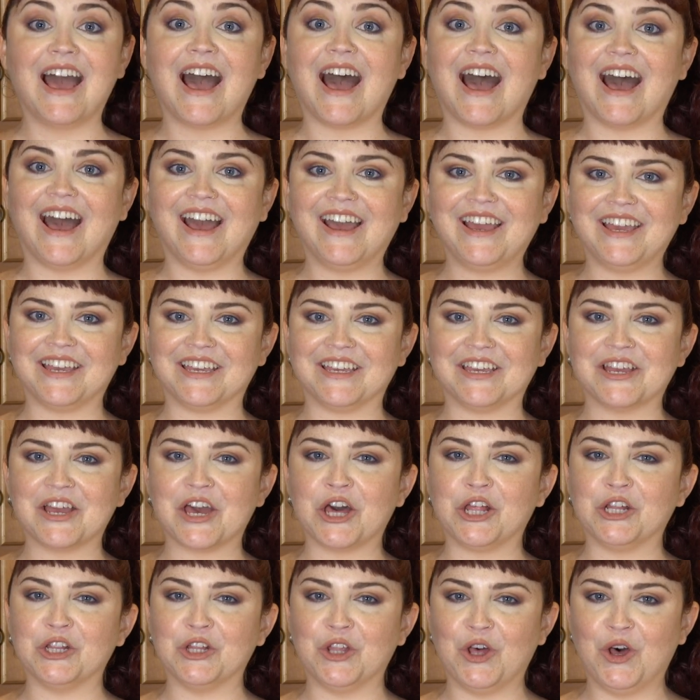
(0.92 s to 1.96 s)
Hi,
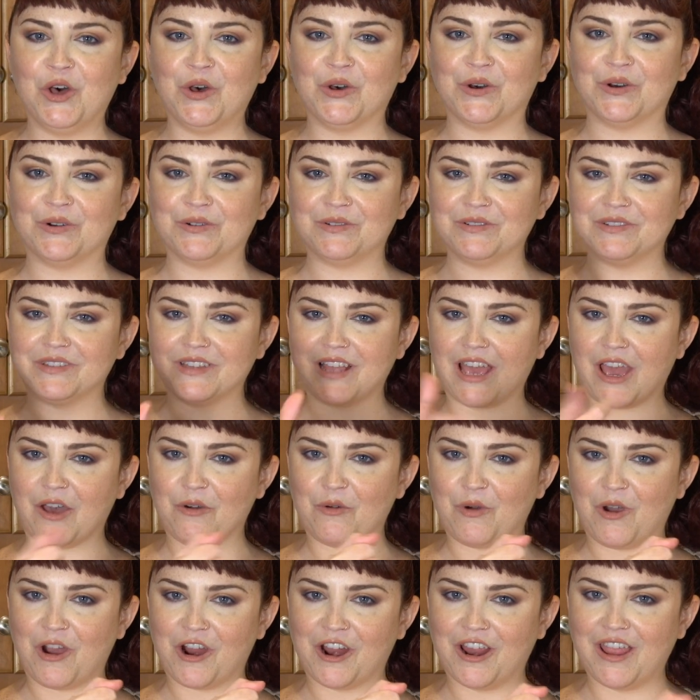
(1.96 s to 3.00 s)
hello,
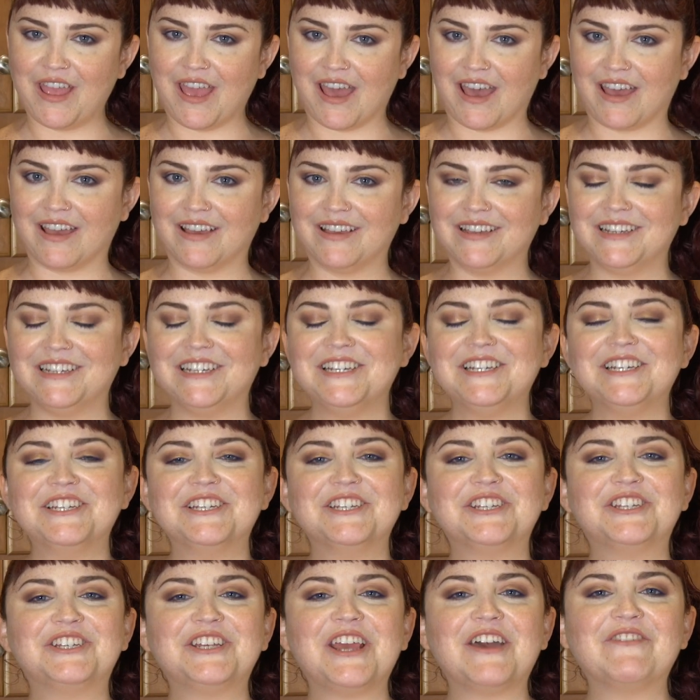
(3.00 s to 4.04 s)
how are ya?
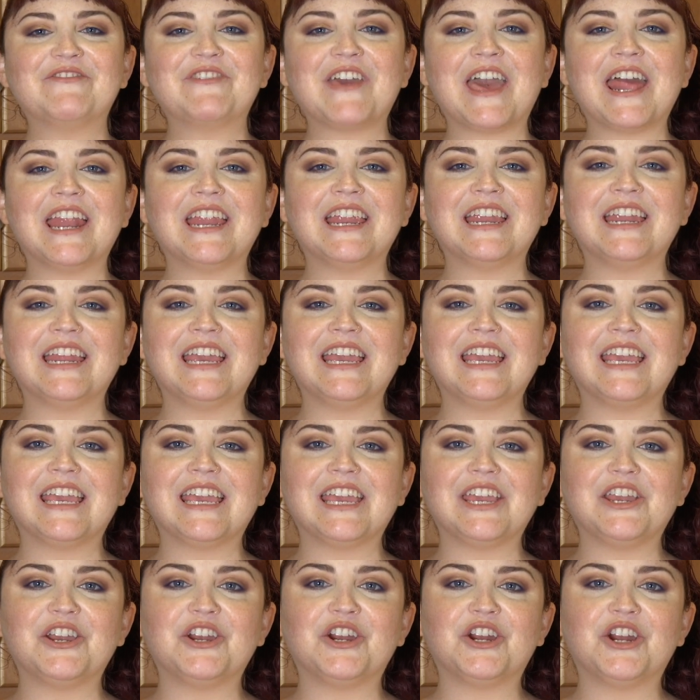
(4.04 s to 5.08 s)
Chef Kennedy
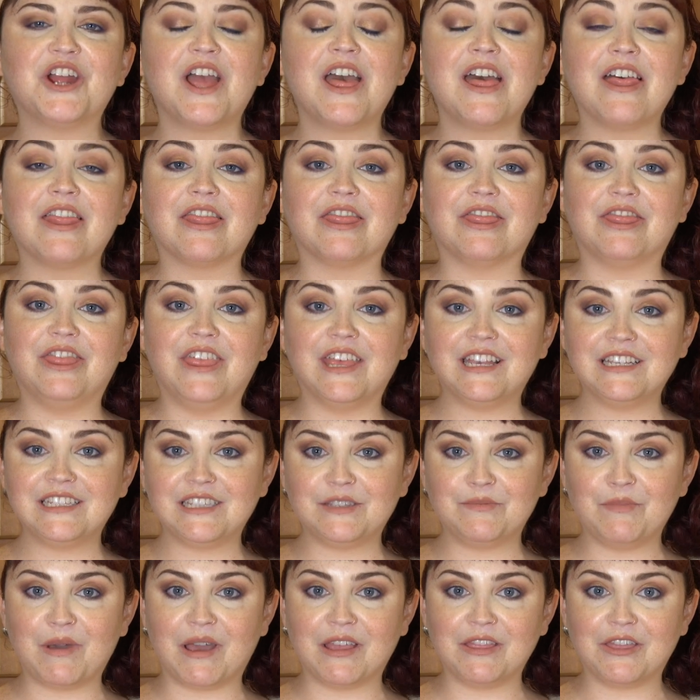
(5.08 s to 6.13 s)
here. This
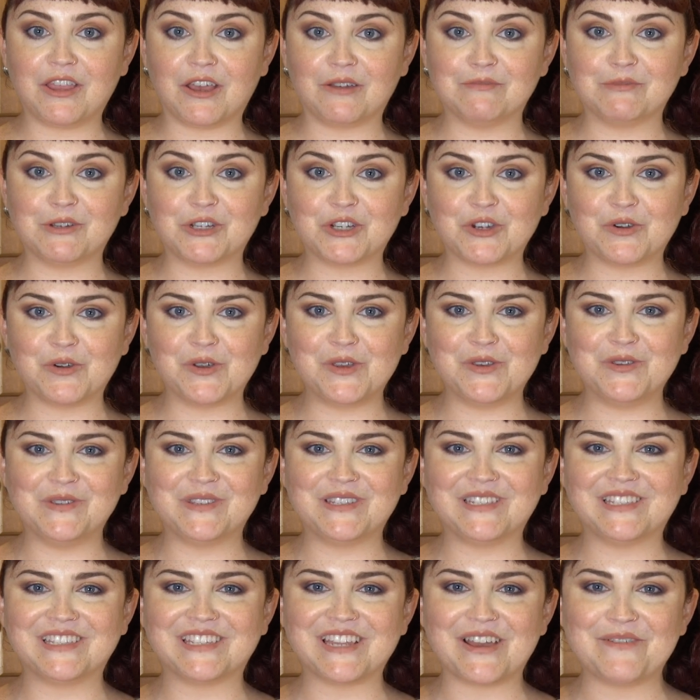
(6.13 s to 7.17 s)
month I'm showing you
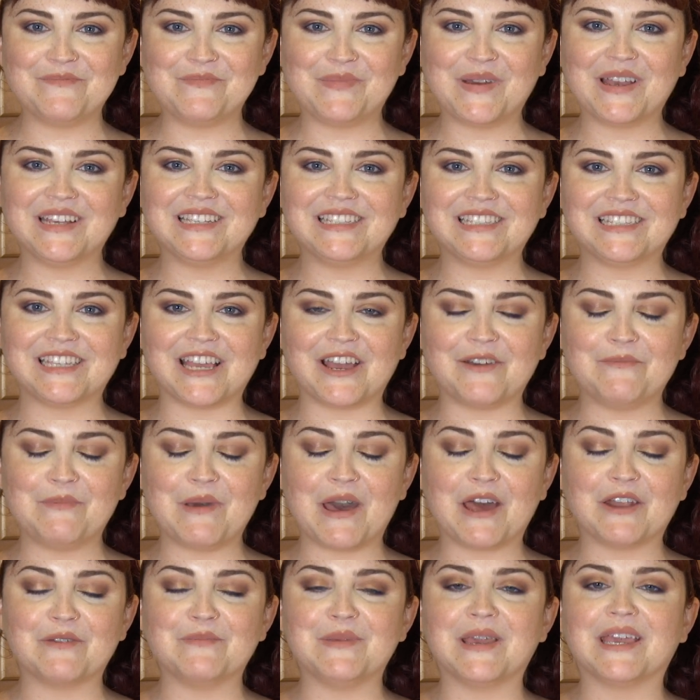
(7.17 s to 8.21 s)
step by step
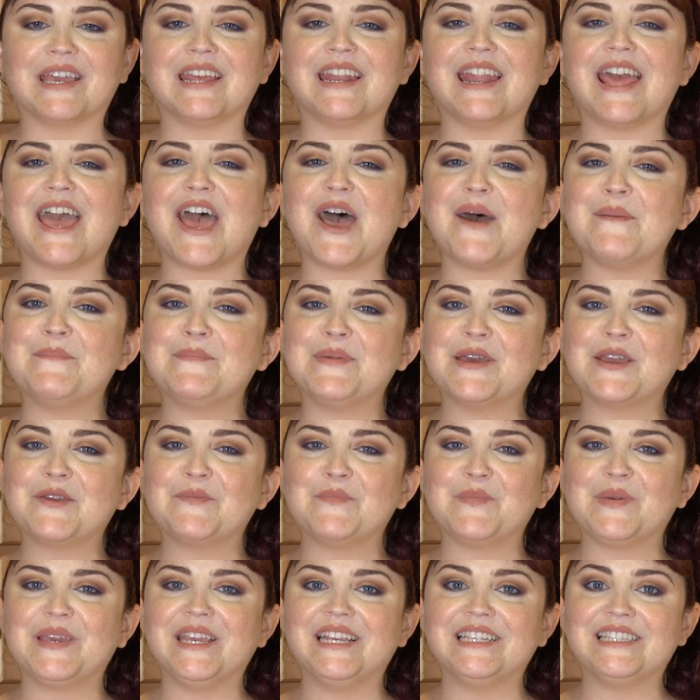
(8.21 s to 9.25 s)
how to make an epic
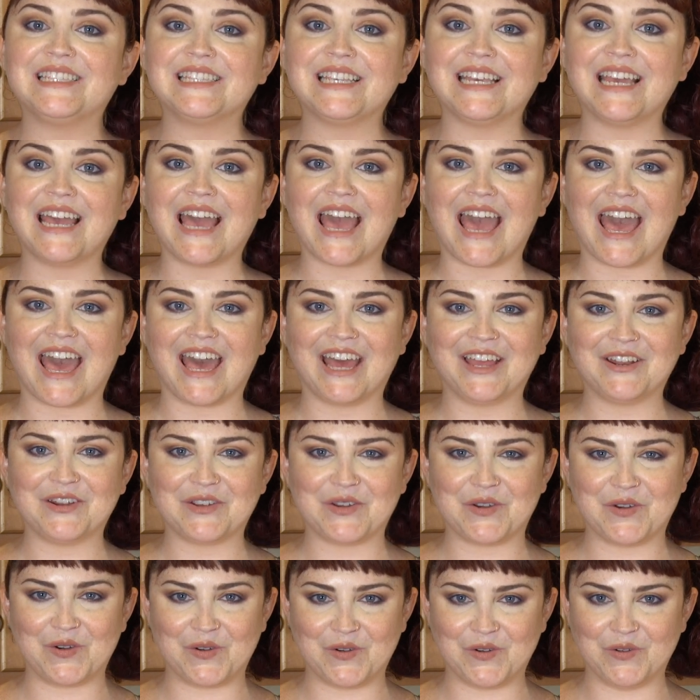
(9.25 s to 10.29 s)
pizza at
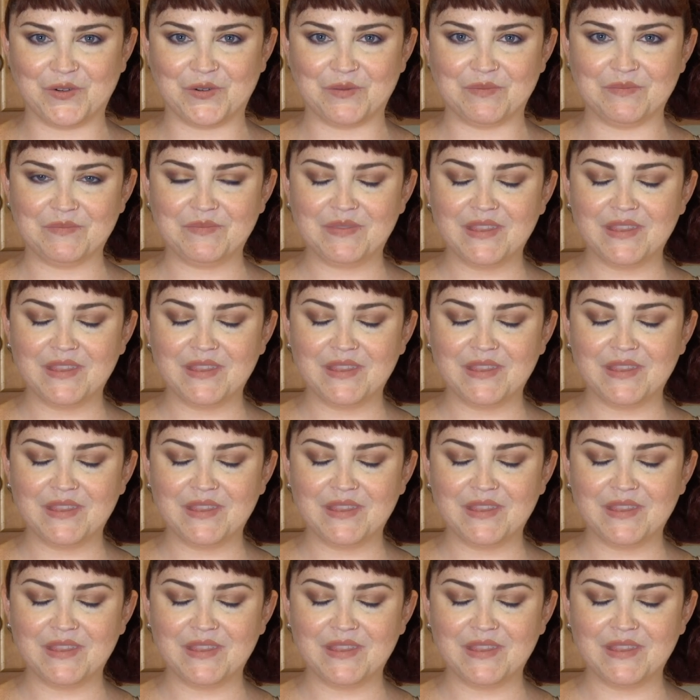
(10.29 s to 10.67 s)
home.